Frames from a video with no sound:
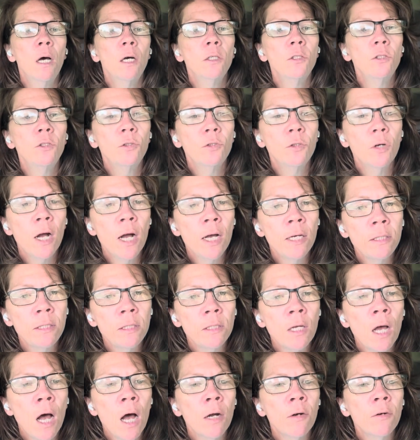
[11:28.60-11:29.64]

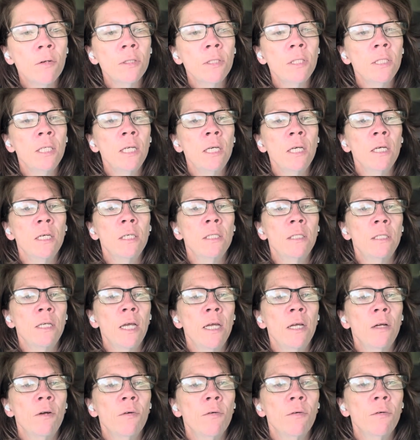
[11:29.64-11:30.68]
trustocracy is
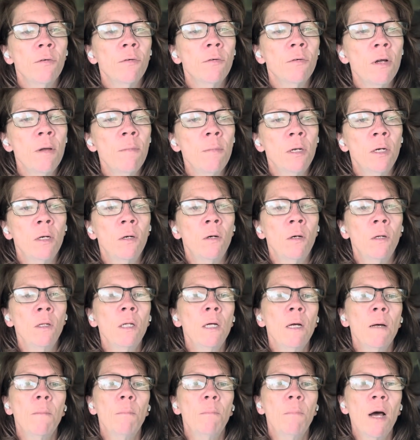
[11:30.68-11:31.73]
a criminal
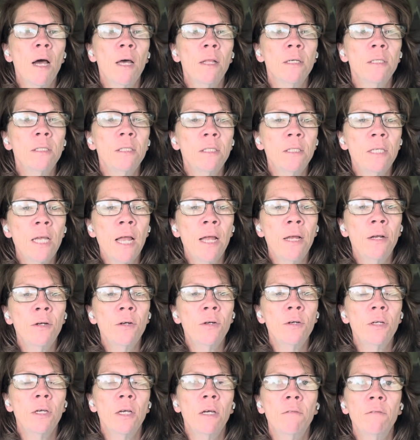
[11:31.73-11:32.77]
by the
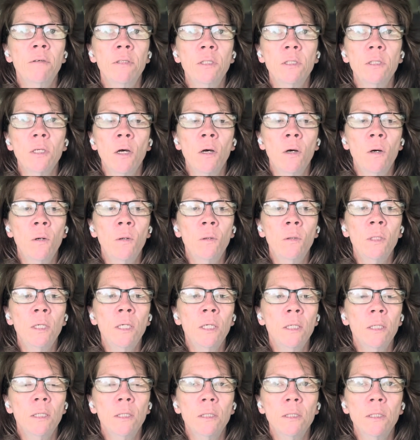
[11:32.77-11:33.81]
standard of its
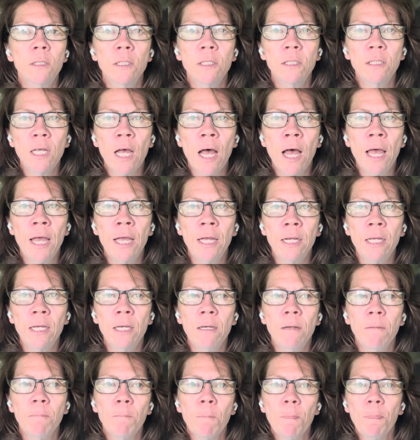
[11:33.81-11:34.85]
own
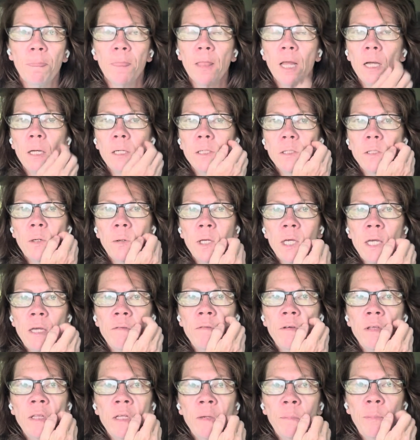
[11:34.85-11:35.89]
society. So
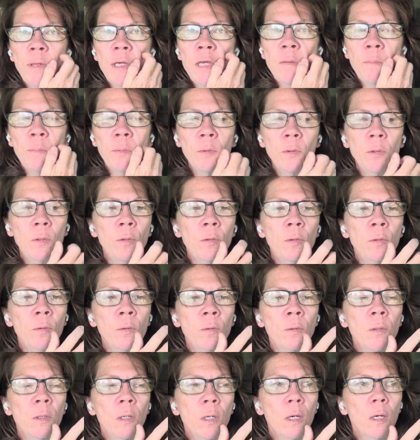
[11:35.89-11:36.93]
even the people
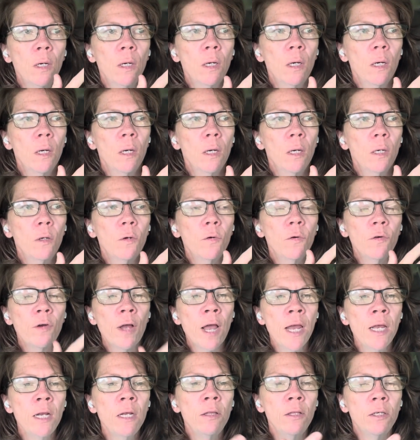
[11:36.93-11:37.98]
who
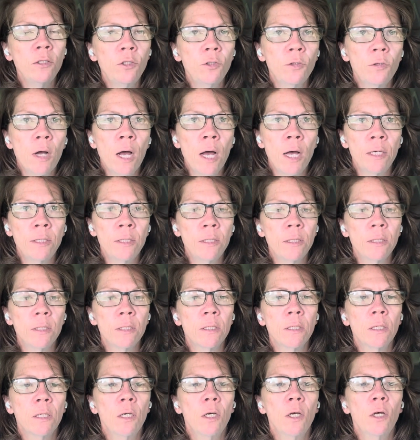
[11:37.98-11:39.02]
created the
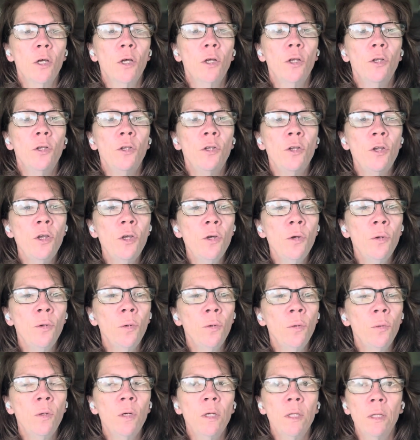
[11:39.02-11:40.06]
trusts
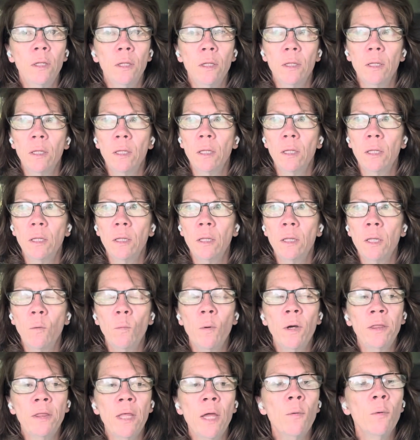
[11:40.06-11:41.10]
knew that
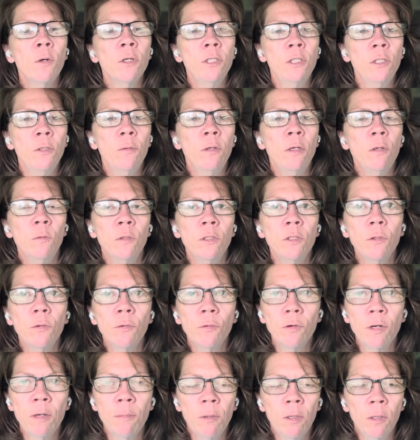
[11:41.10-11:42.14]
what they were doing was
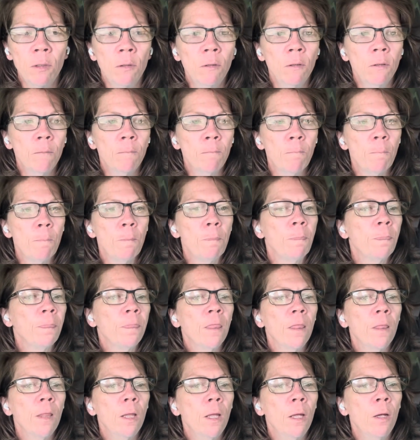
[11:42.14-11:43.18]
criminal.
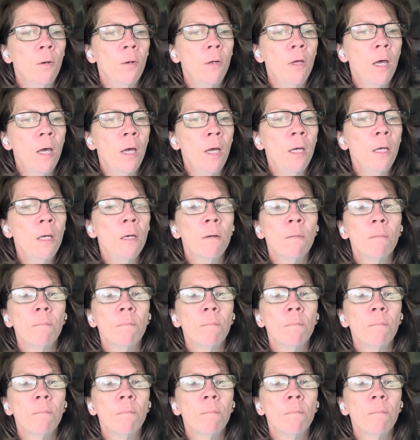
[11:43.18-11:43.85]
Okay?